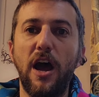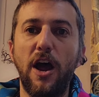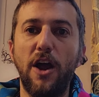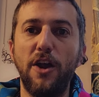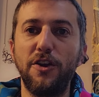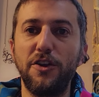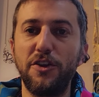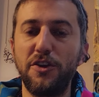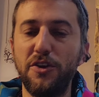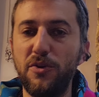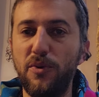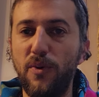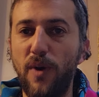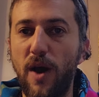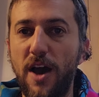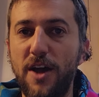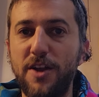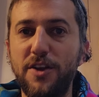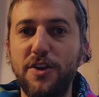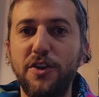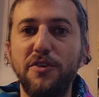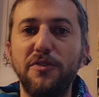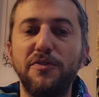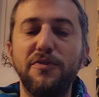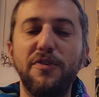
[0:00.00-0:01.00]
Are you
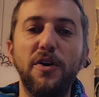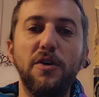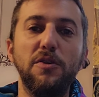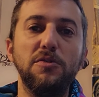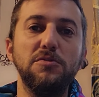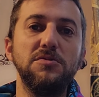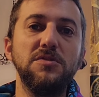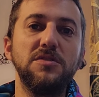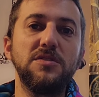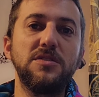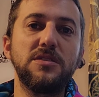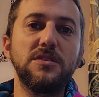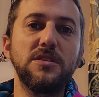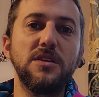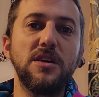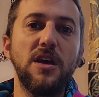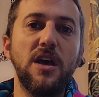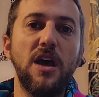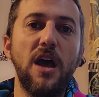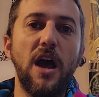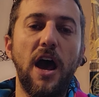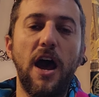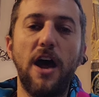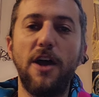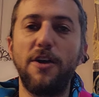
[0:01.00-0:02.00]
on your phones?
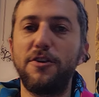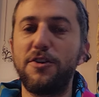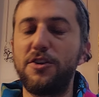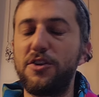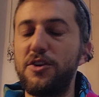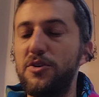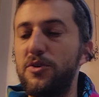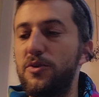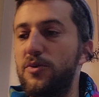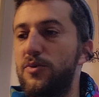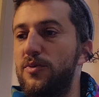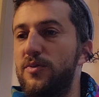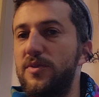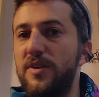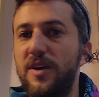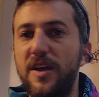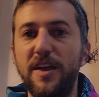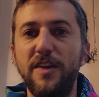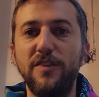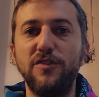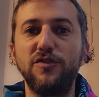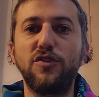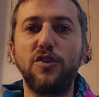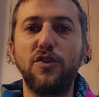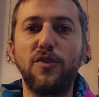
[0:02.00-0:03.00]
Are you
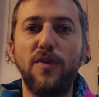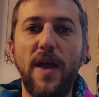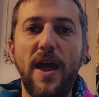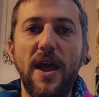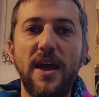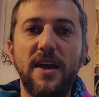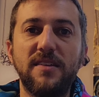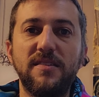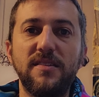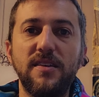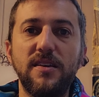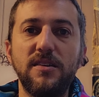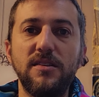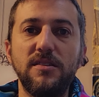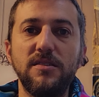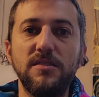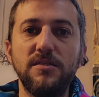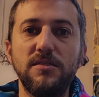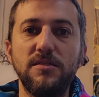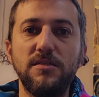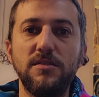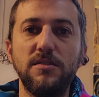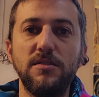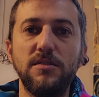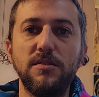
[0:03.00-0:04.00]
interacting?
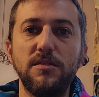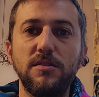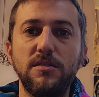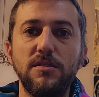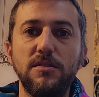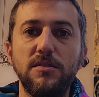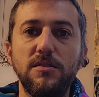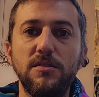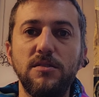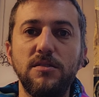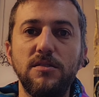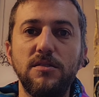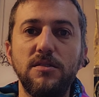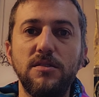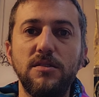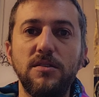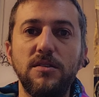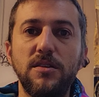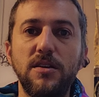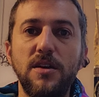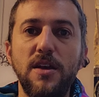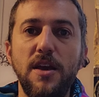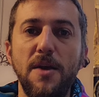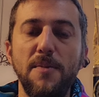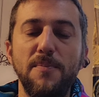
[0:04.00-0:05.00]

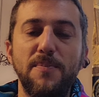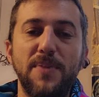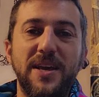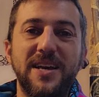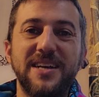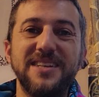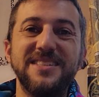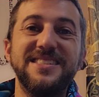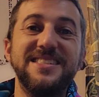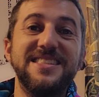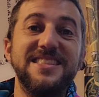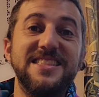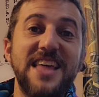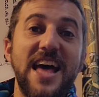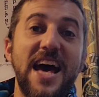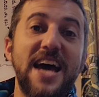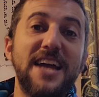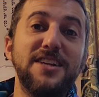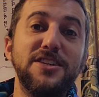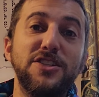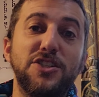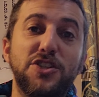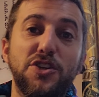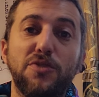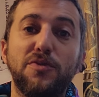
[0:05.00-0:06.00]
Because that
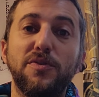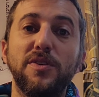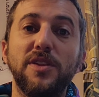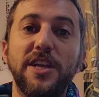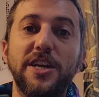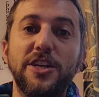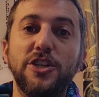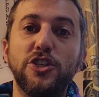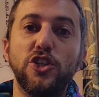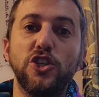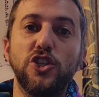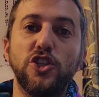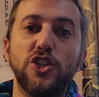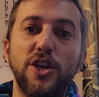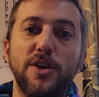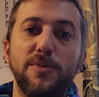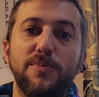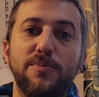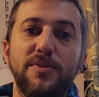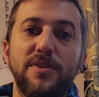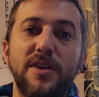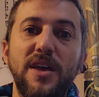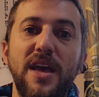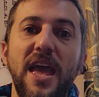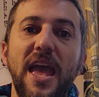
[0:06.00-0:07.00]
is your
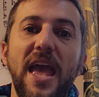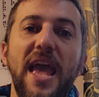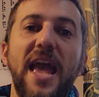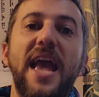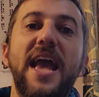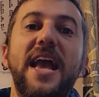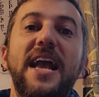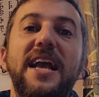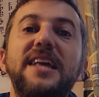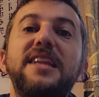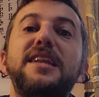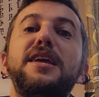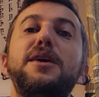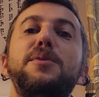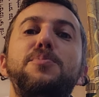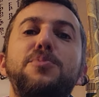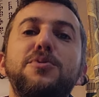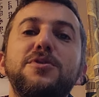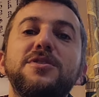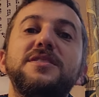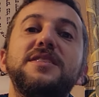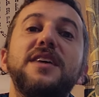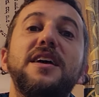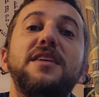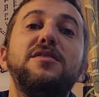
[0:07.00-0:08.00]
relationship.
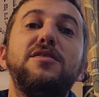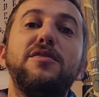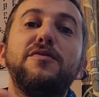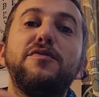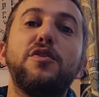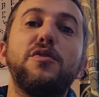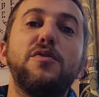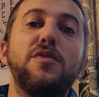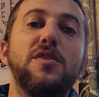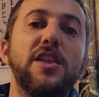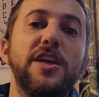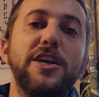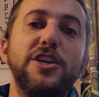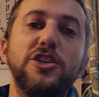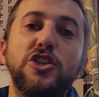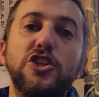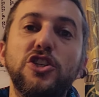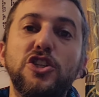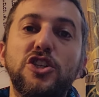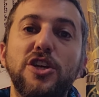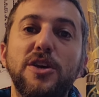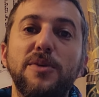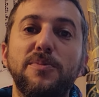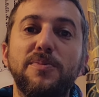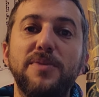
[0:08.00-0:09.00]
80% of your
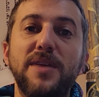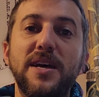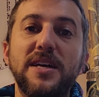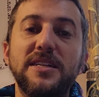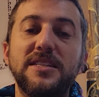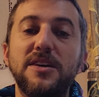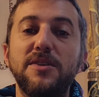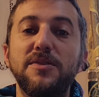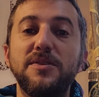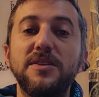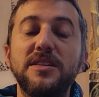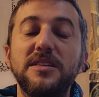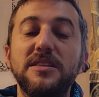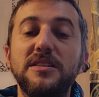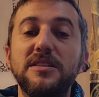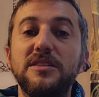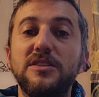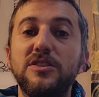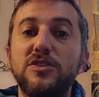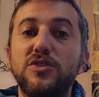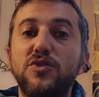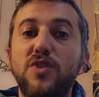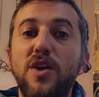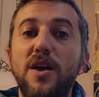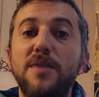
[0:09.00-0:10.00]
relationship, that's how he
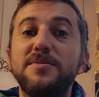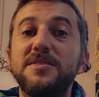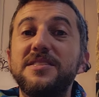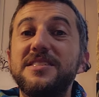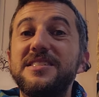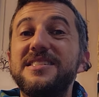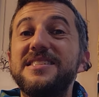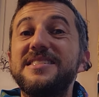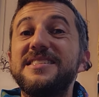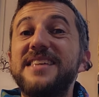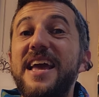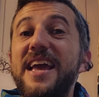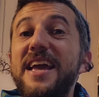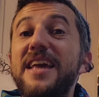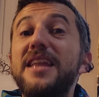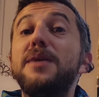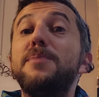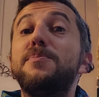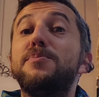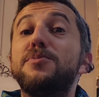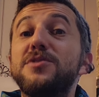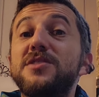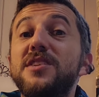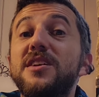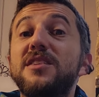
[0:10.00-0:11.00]
describes it. He says
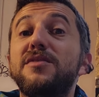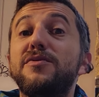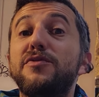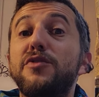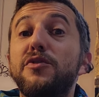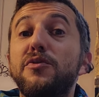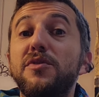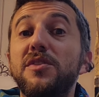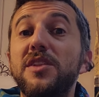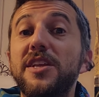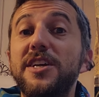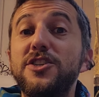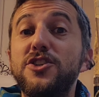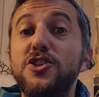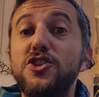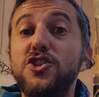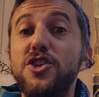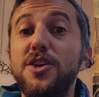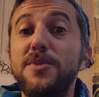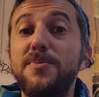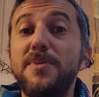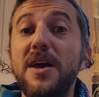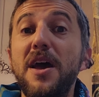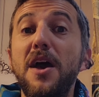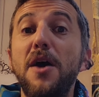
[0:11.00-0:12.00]
80% of your
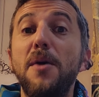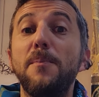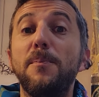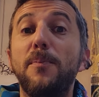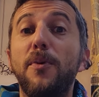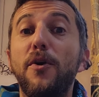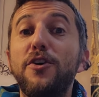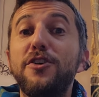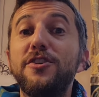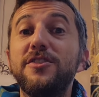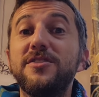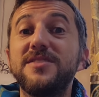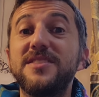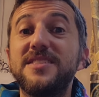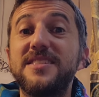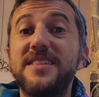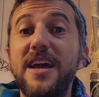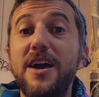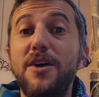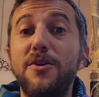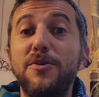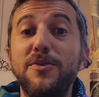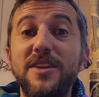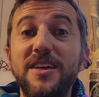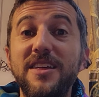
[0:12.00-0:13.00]
relationship boils
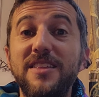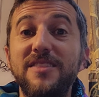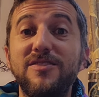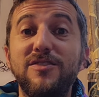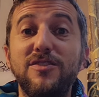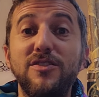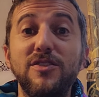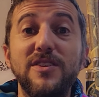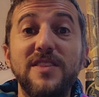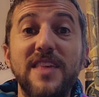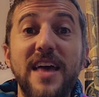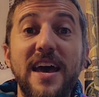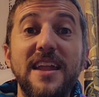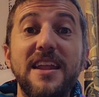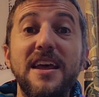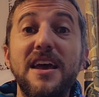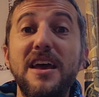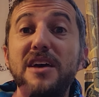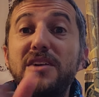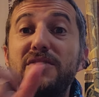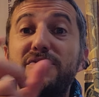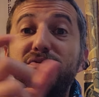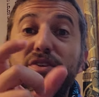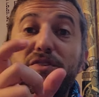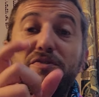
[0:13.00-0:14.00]
down into that
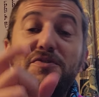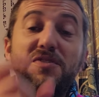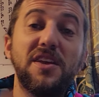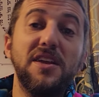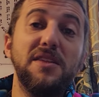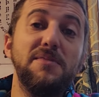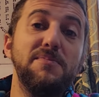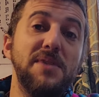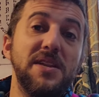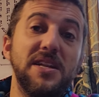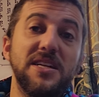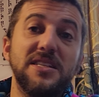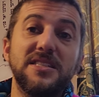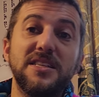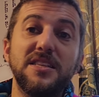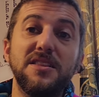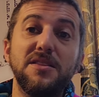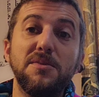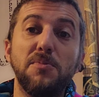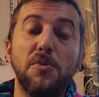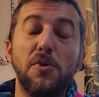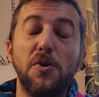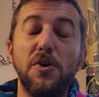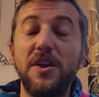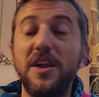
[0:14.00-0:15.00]
15 minutes in the
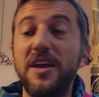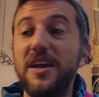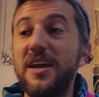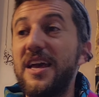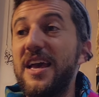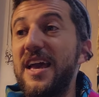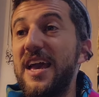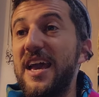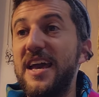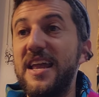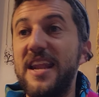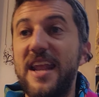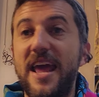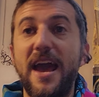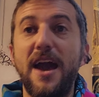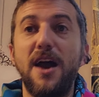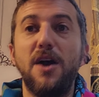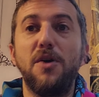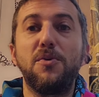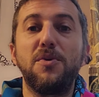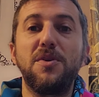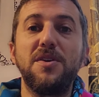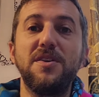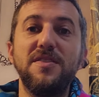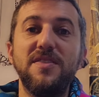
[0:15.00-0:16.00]
morning, an
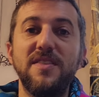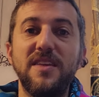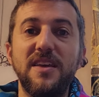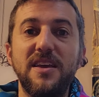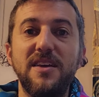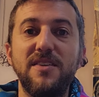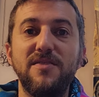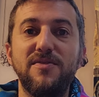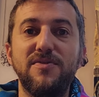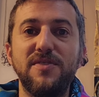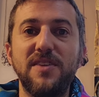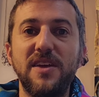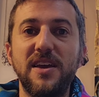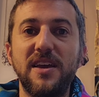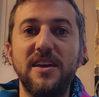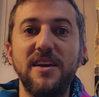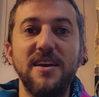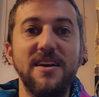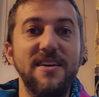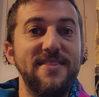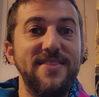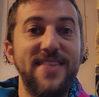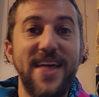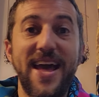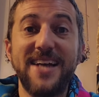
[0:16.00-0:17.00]
hour in the evening.
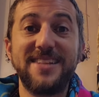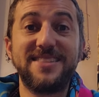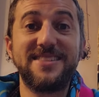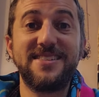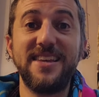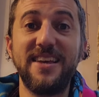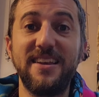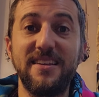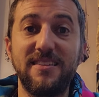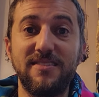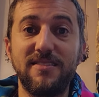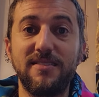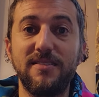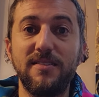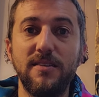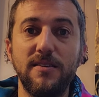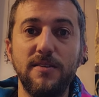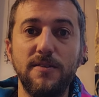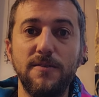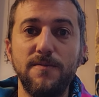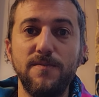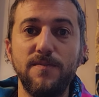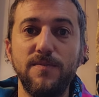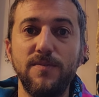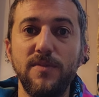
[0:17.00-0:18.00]
That's it.
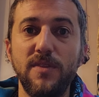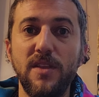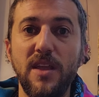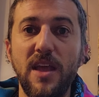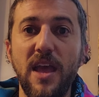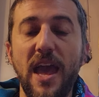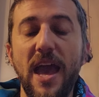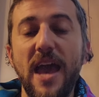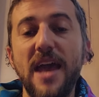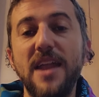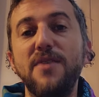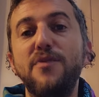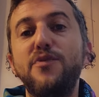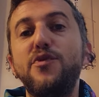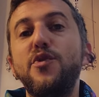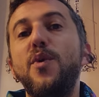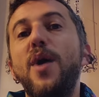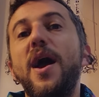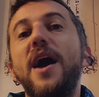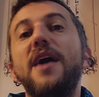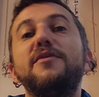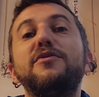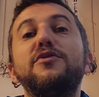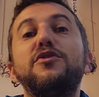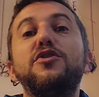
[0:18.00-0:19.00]
And if you
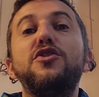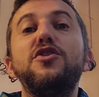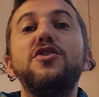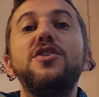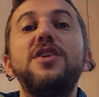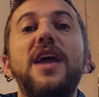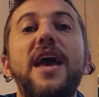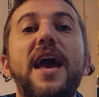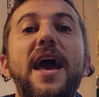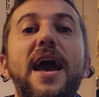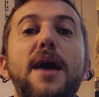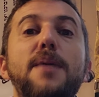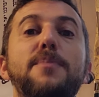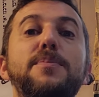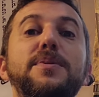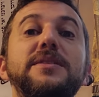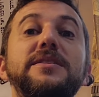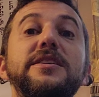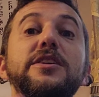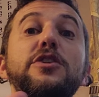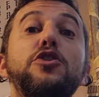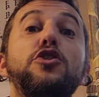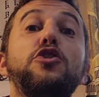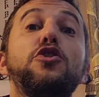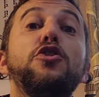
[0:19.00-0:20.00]
have good habits
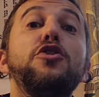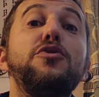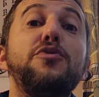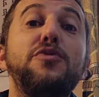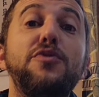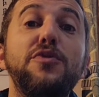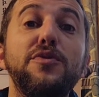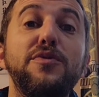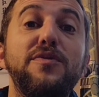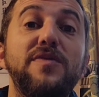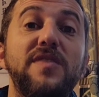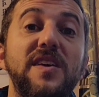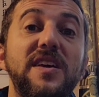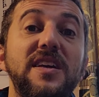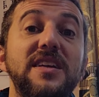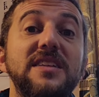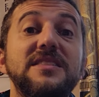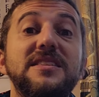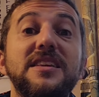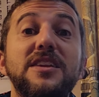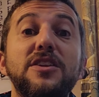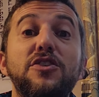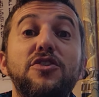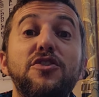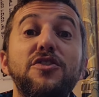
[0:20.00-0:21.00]
and good routines
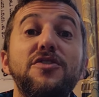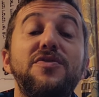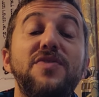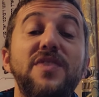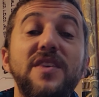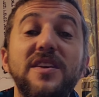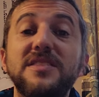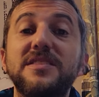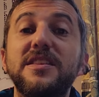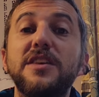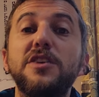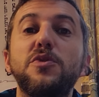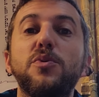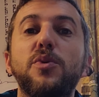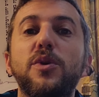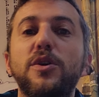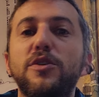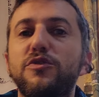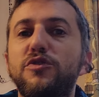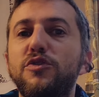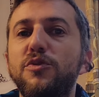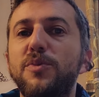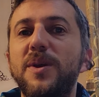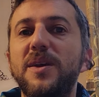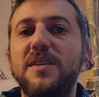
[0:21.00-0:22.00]
and good things that you are
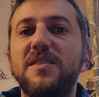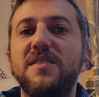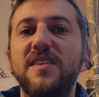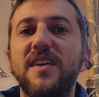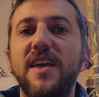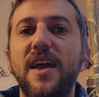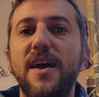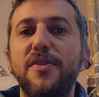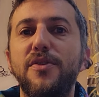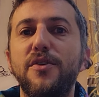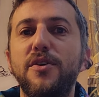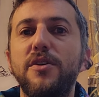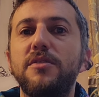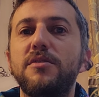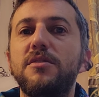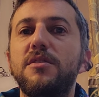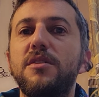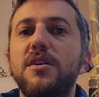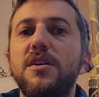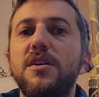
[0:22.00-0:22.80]
doing together,